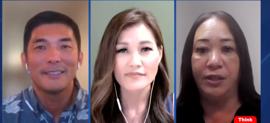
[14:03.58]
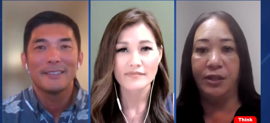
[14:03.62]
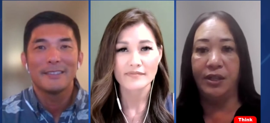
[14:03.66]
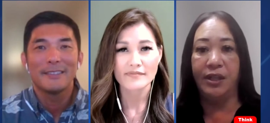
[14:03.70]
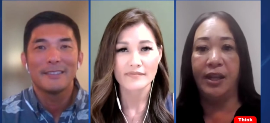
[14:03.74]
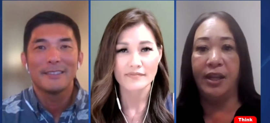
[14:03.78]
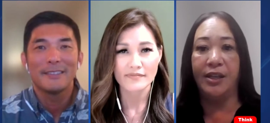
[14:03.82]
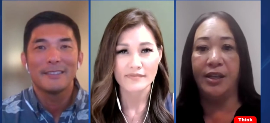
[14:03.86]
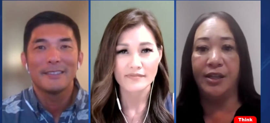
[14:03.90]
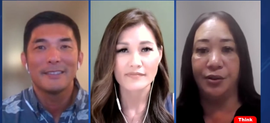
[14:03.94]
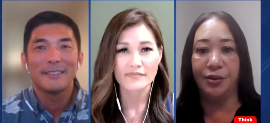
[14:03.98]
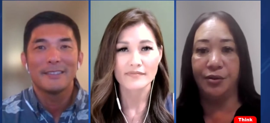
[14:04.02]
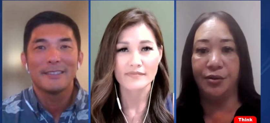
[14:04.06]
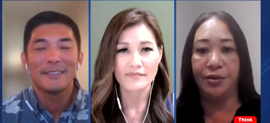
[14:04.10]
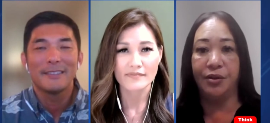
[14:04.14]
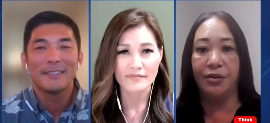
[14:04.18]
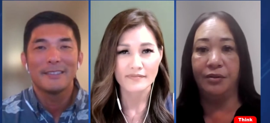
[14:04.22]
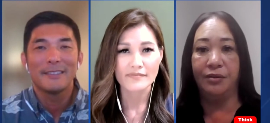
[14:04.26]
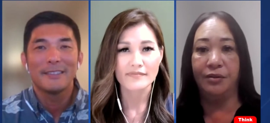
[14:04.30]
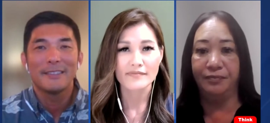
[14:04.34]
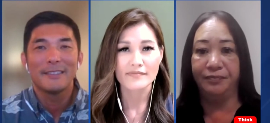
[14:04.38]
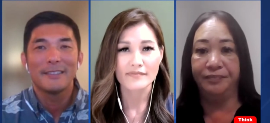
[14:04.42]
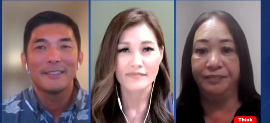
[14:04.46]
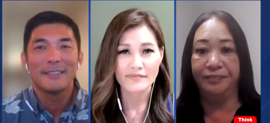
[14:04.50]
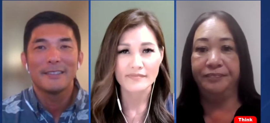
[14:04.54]
Speaker 1: closing
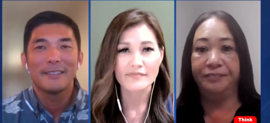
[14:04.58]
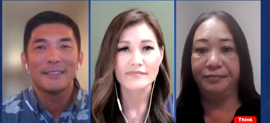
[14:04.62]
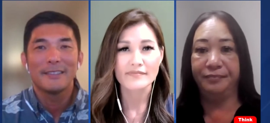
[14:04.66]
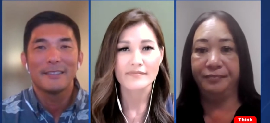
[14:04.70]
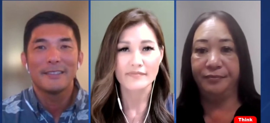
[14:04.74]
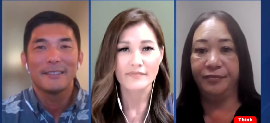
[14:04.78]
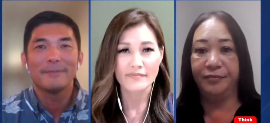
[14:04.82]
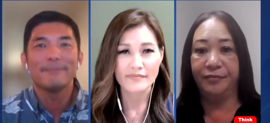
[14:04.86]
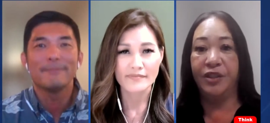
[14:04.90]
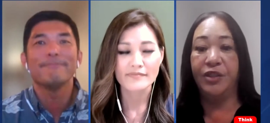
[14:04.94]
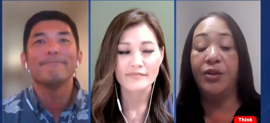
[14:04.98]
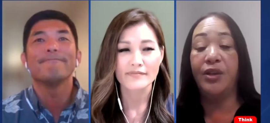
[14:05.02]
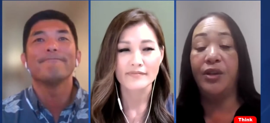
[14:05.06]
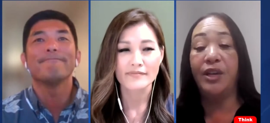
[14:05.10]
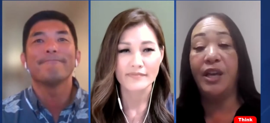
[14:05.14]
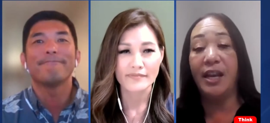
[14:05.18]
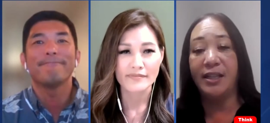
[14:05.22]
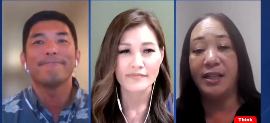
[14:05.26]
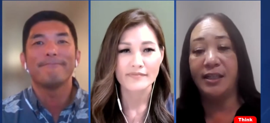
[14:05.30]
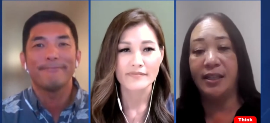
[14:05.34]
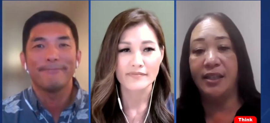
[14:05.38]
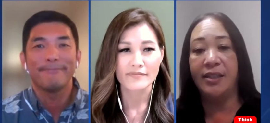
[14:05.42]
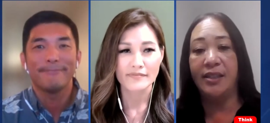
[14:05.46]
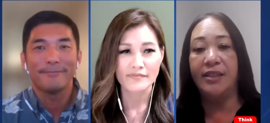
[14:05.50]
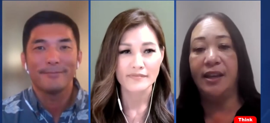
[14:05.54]
escrow. So hmm.
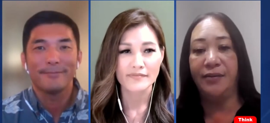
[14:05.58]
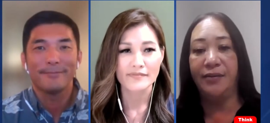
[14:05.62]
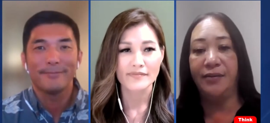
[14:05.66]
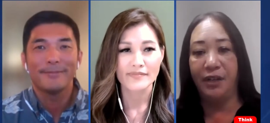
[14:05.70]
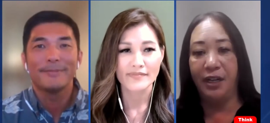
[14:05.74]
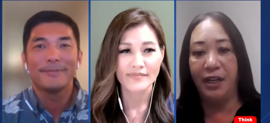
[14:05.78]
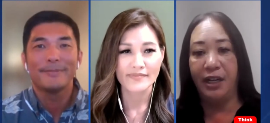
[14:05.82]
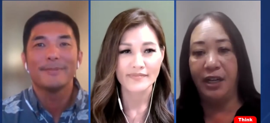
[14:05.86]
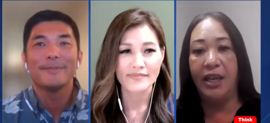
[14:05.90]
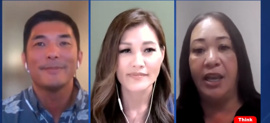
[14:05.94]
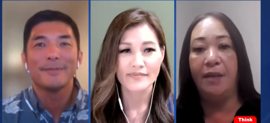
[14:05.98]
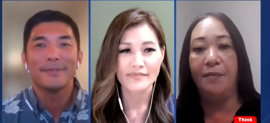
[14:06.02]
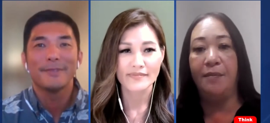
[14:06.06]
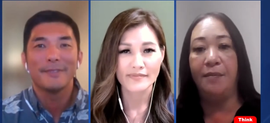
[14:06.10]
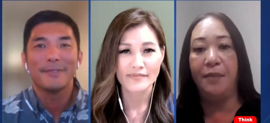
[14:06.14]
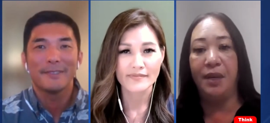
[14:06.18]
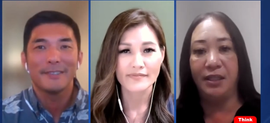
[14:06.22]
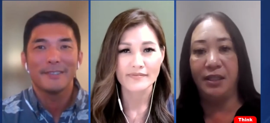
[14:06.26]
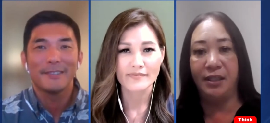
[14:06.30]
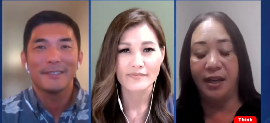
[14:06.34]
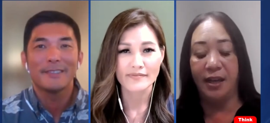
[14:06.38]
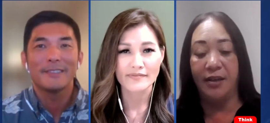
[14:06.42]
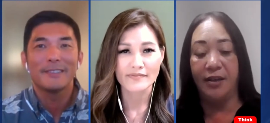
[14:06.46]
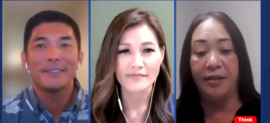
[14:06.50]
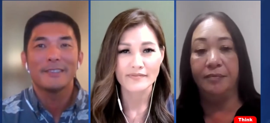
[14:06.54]
yes, it definitely can
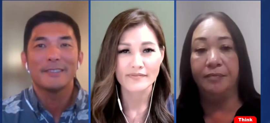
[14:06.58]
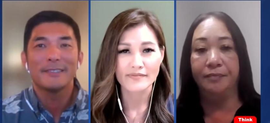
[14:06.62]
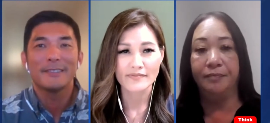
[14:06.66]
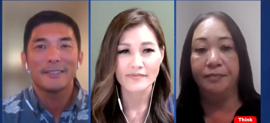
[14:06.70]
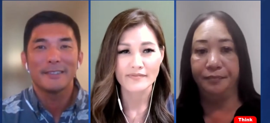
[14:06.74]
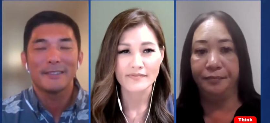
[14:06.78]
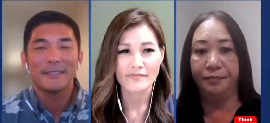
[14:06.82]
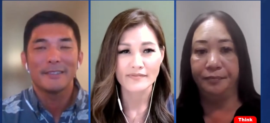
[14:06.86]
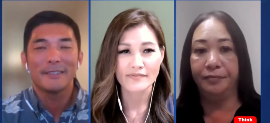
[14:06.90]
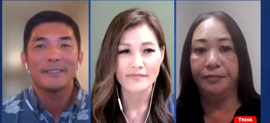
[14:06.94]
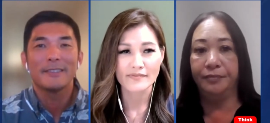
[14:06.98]
be done.